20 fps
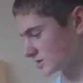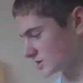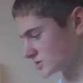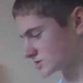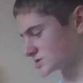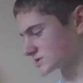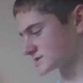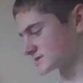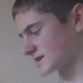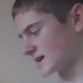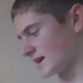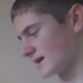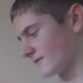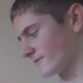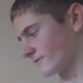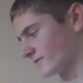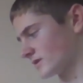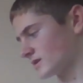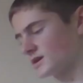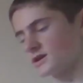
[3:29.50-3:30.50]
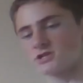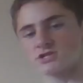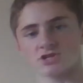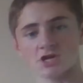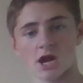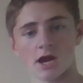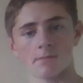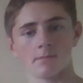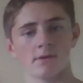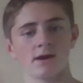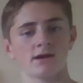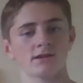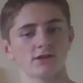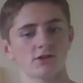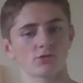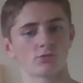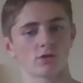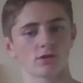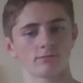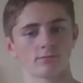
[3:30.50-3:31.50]
just have a checkmate
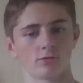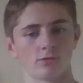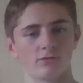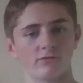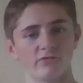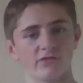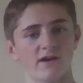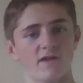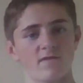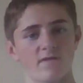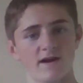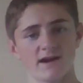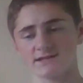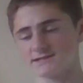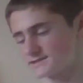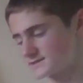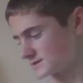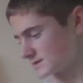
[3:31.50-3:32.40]
in one move, and that's